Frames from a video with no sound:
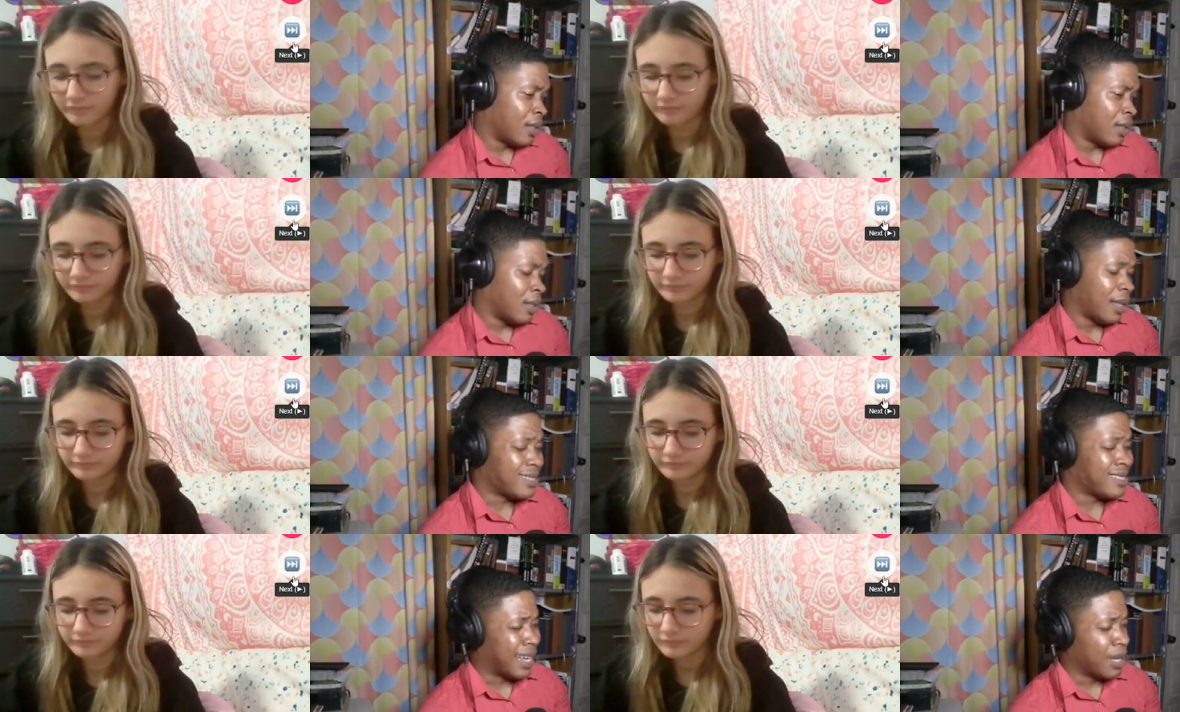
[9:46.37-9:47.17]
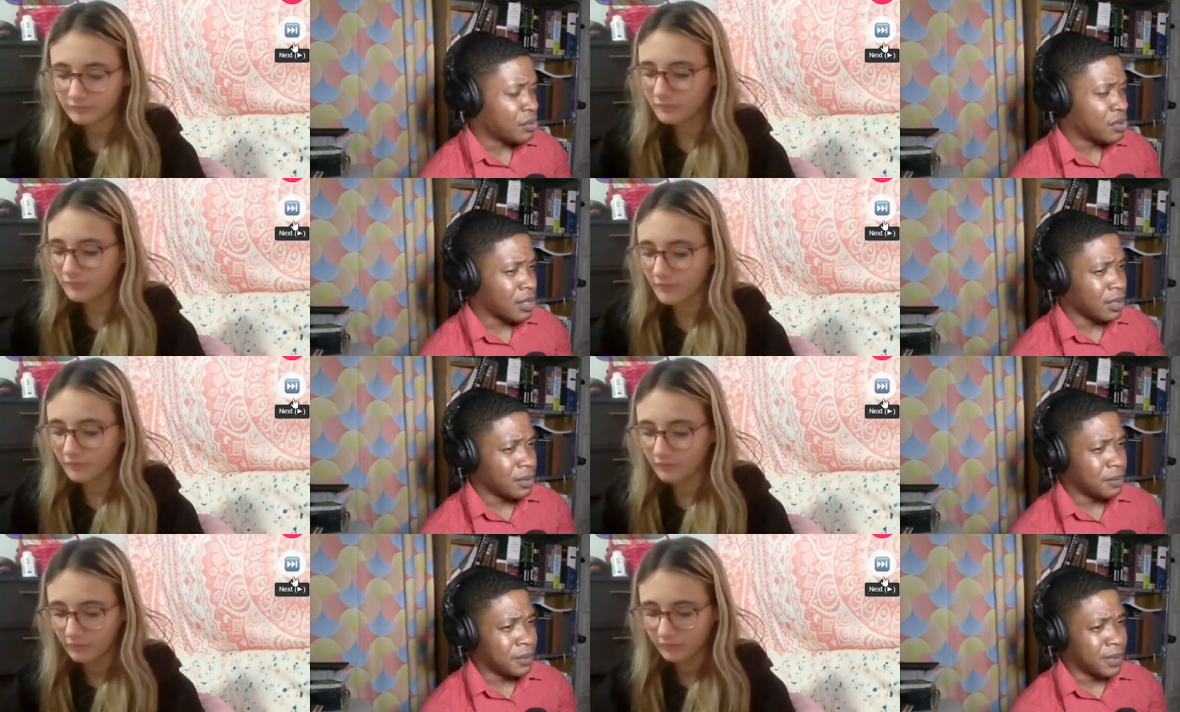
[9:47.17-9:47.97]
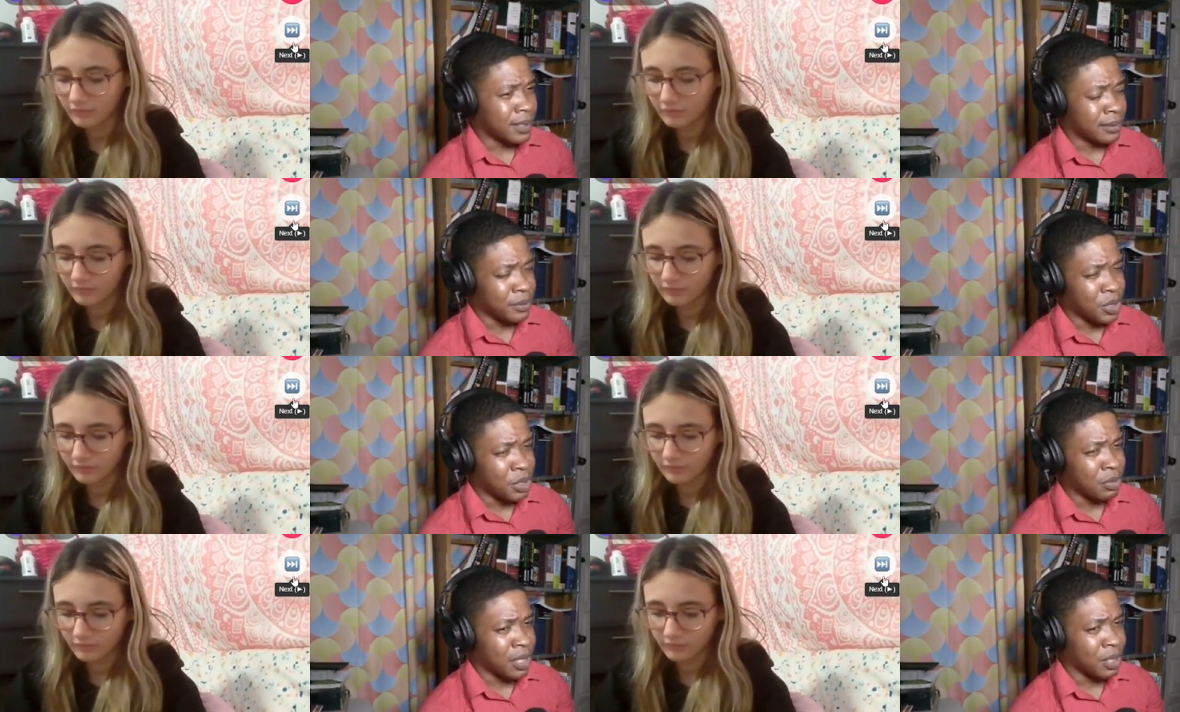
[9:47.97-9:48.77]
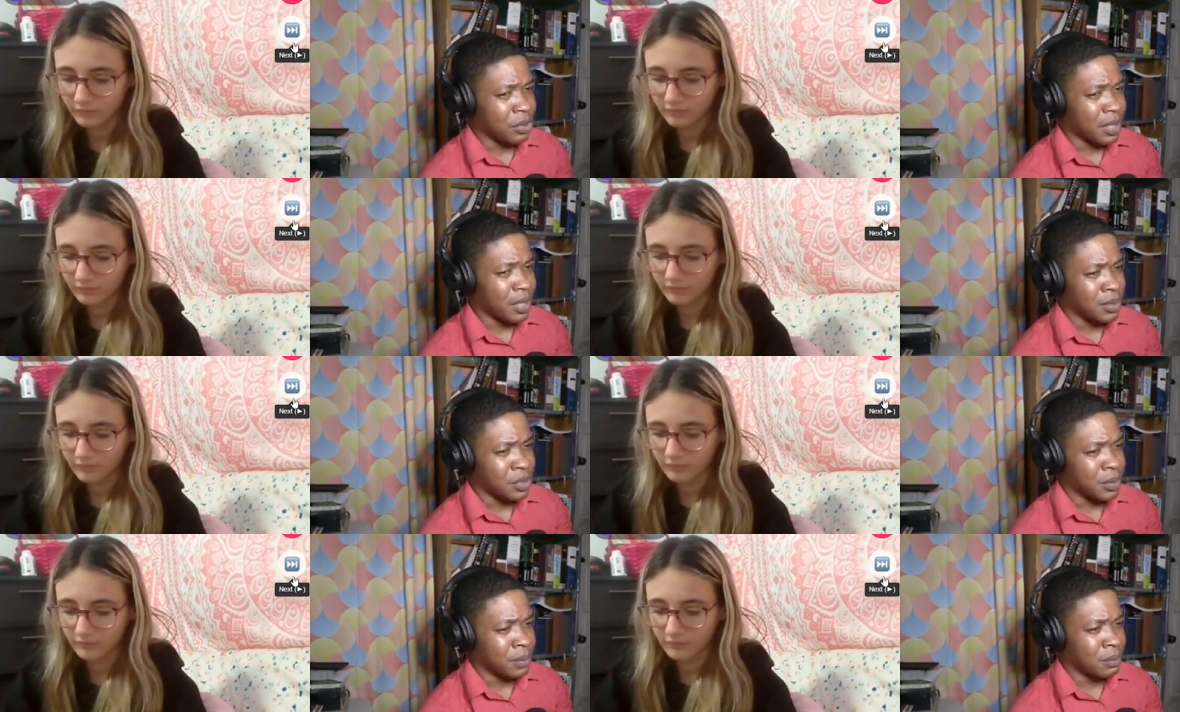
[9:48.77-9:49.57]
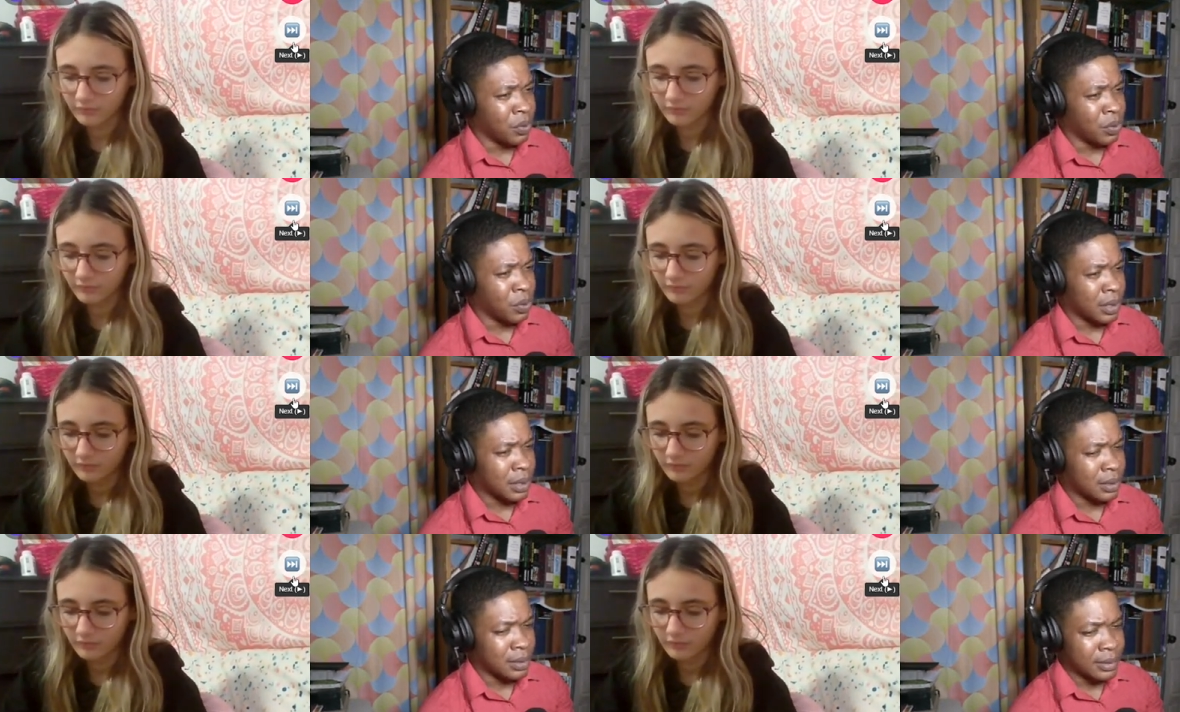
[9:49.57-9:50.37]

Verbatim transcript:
Speaker 1: That sounds good, but when you really look into it more,